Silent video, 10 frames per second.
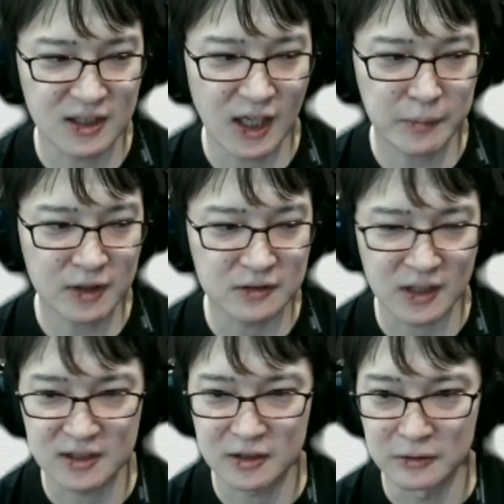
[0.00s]
However,
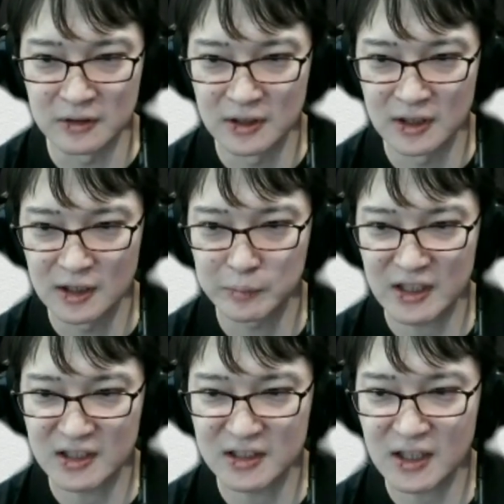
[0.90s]
since there was
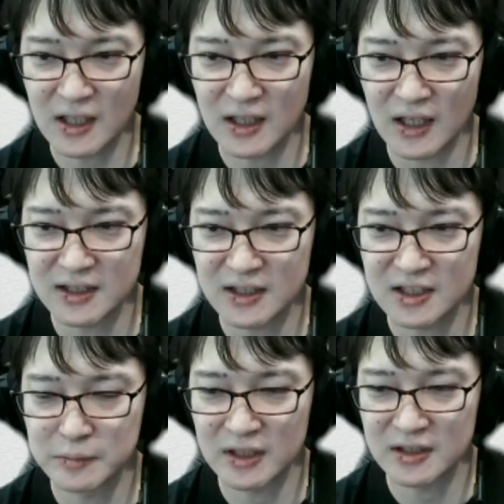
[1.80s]
an interval
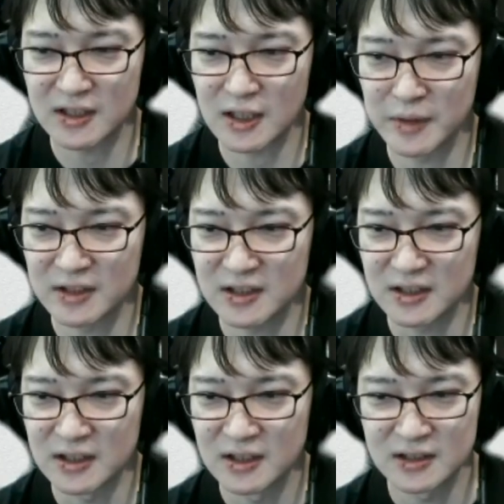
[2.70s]
before the second test,
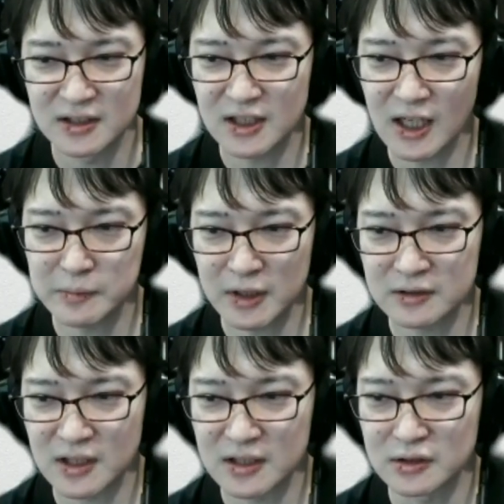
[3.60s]

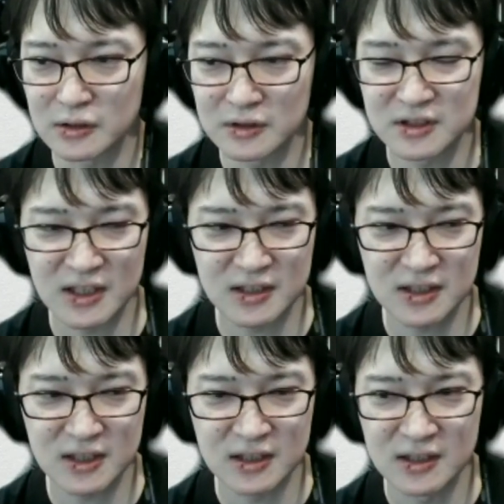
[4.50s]
both models were
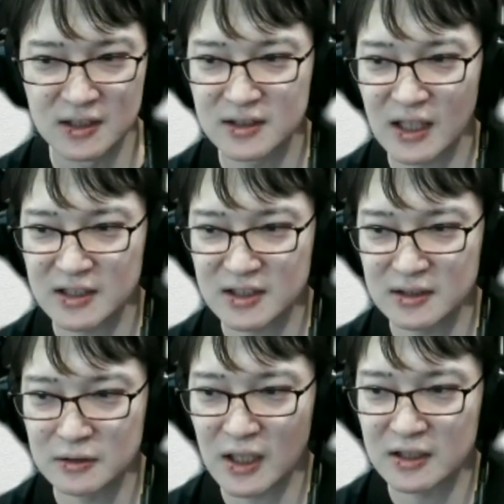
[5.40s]
retrained
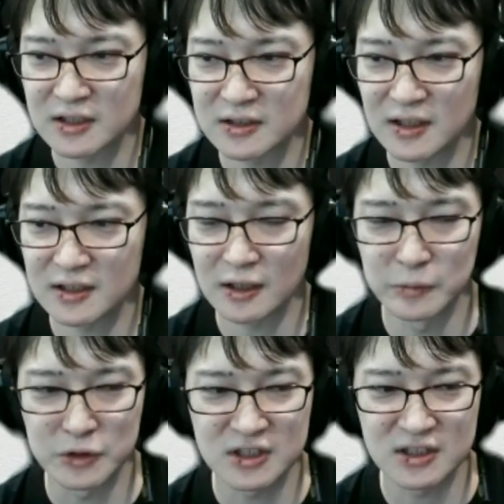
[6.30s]
using
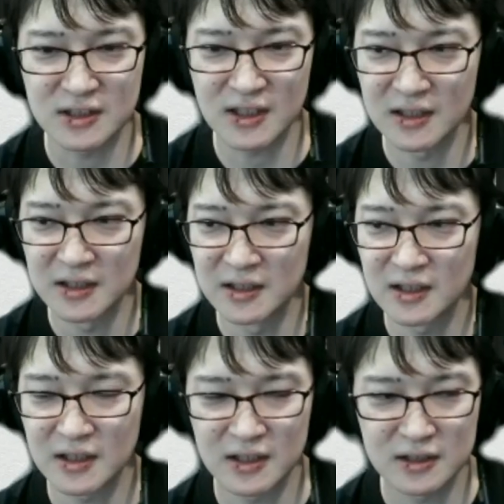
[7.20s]
the
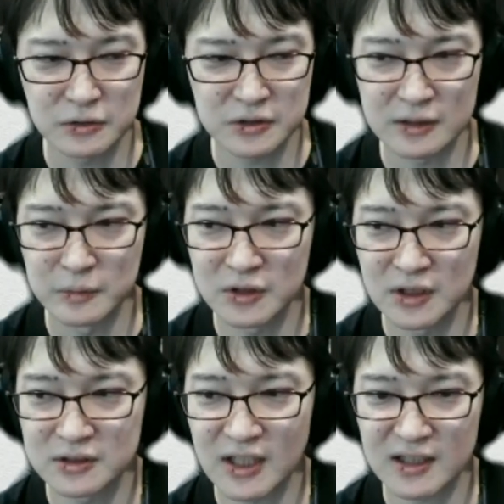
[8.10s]
latest training
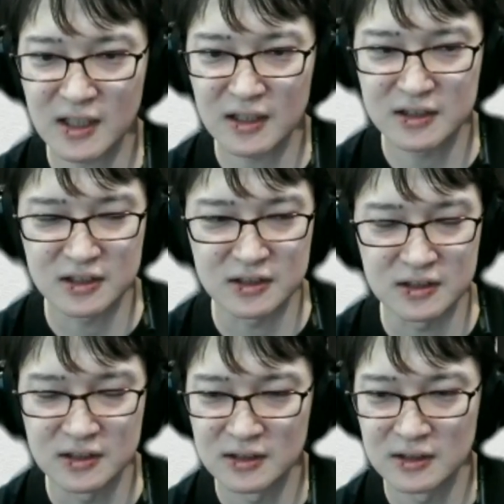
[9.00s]
data just before the
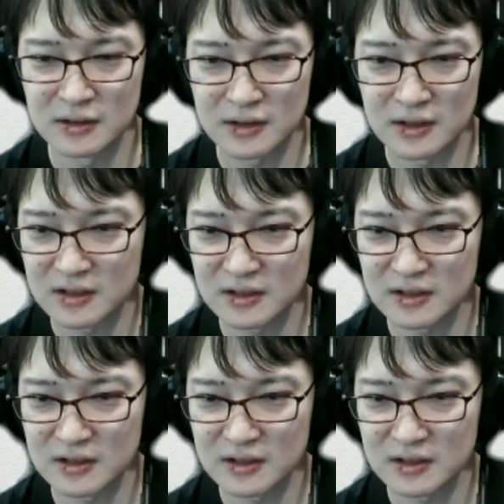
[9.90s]
second test.